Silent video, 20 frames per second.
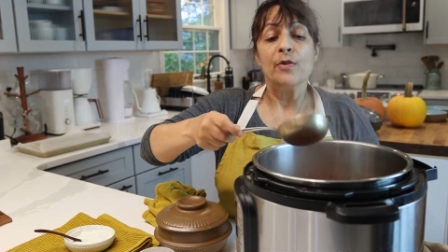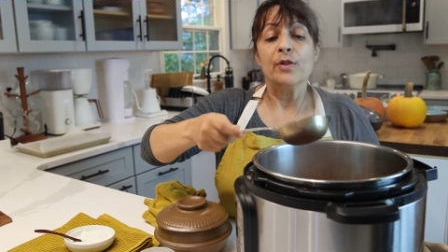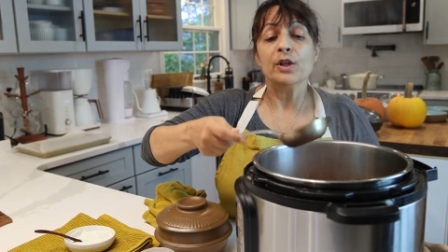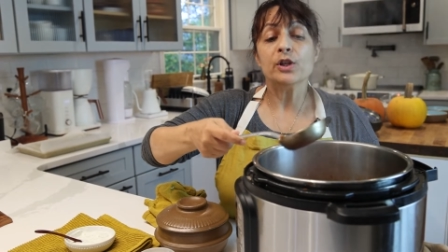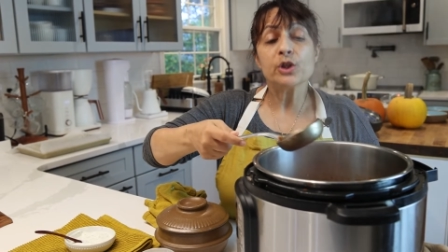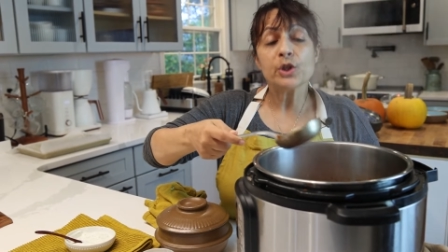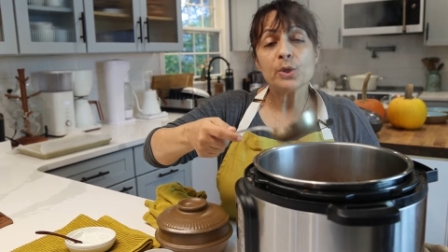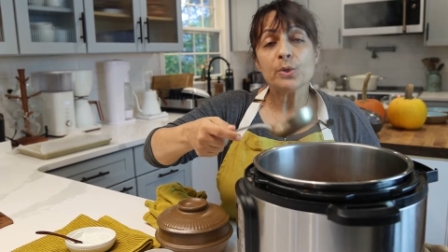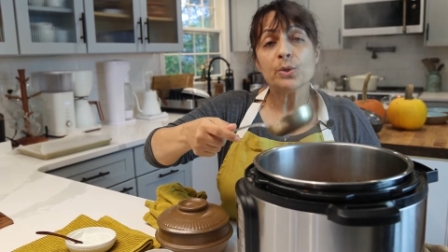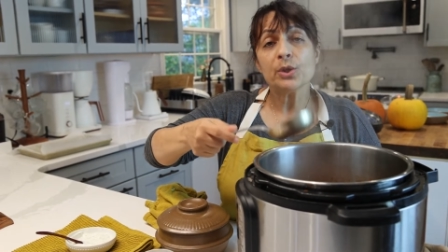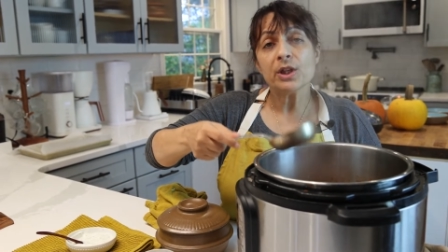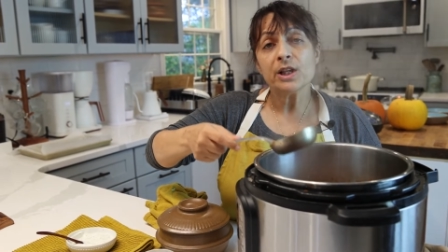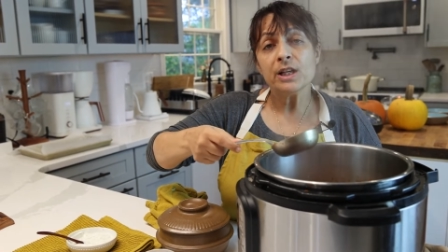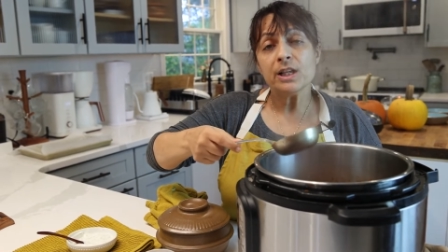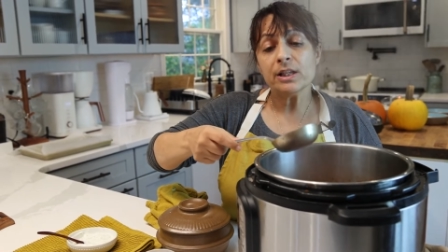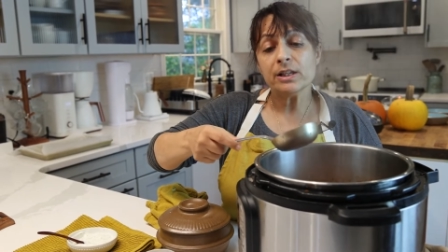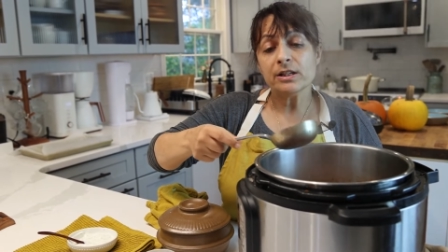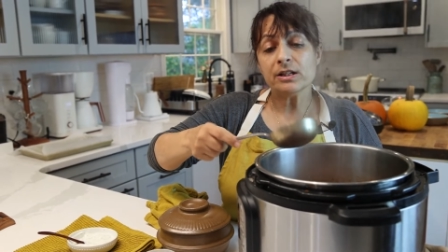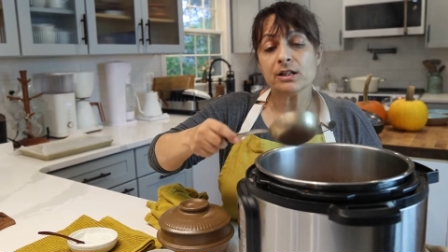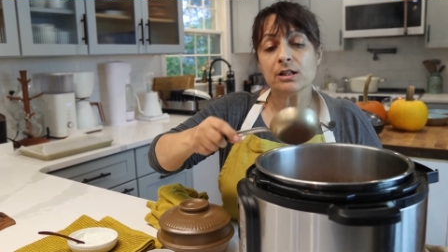the truth
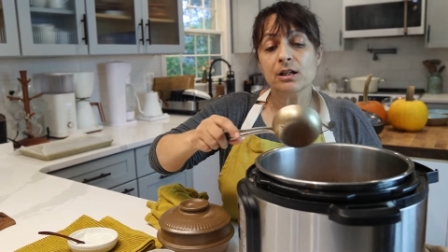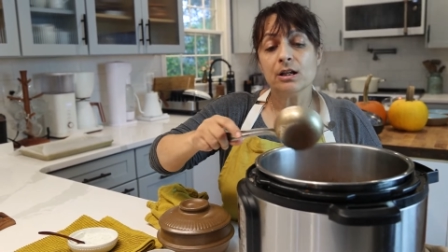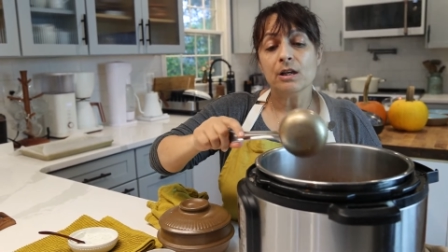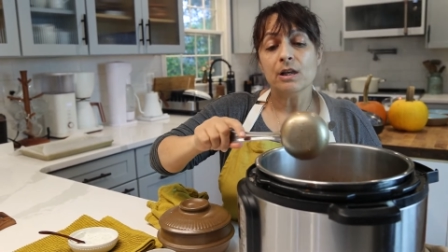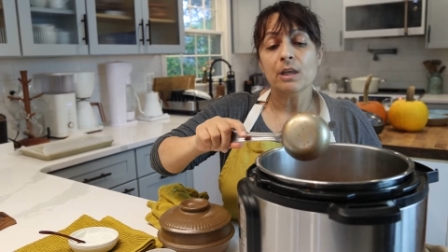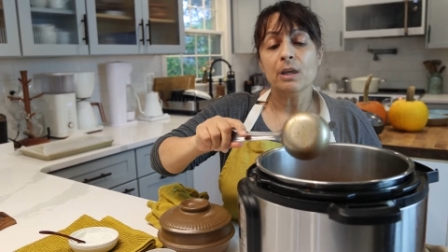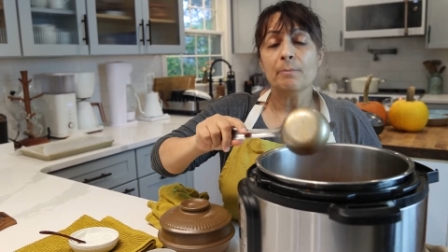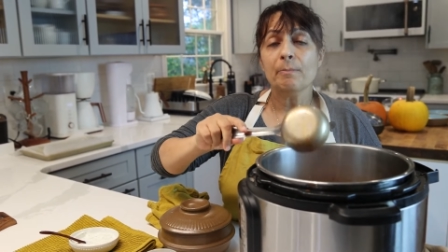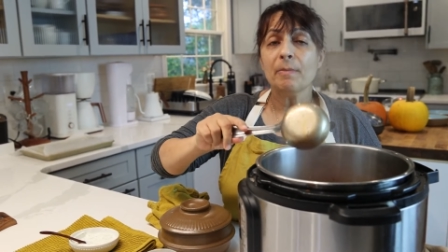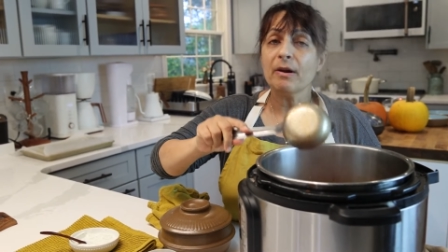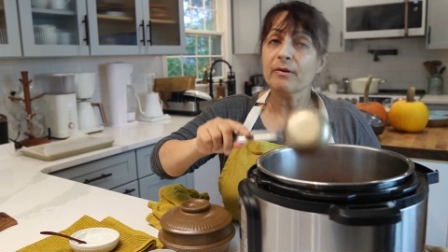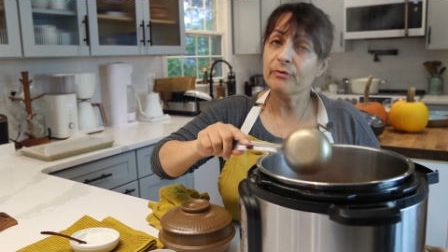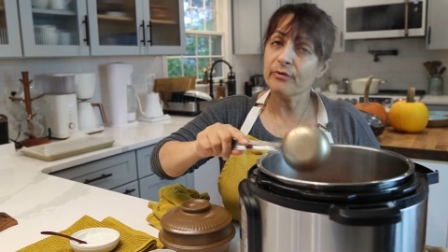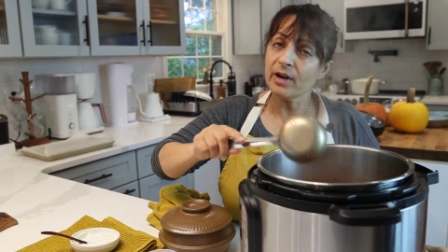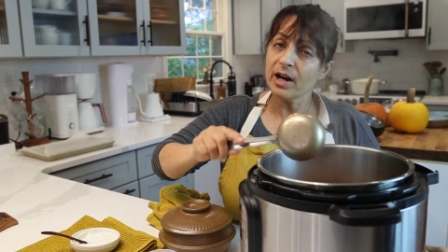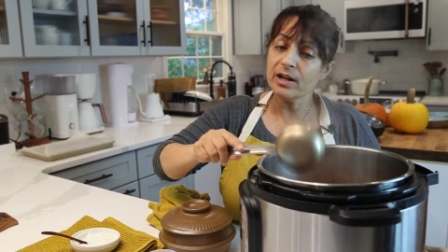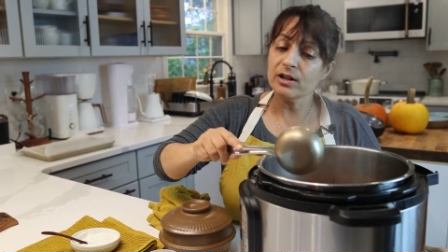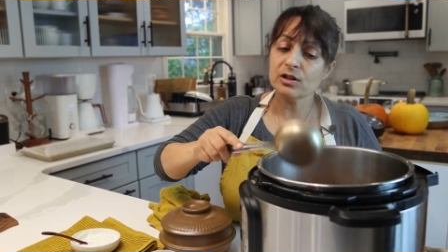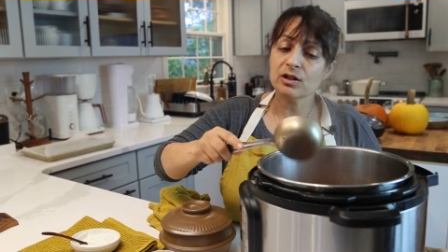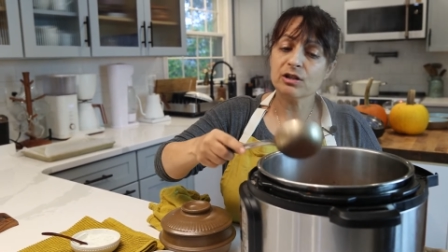is, my
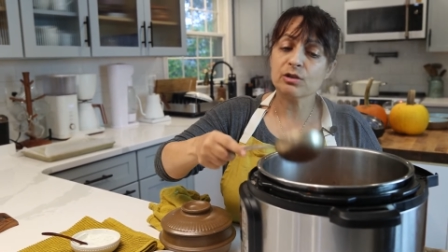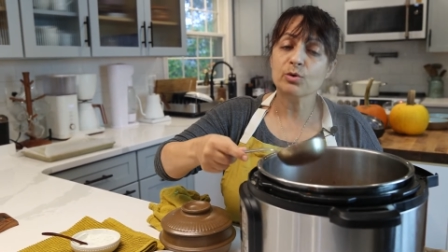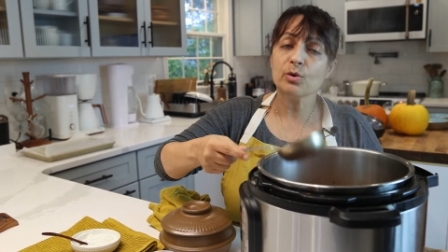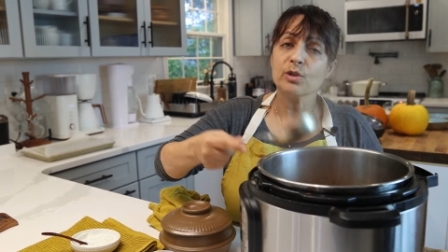friends,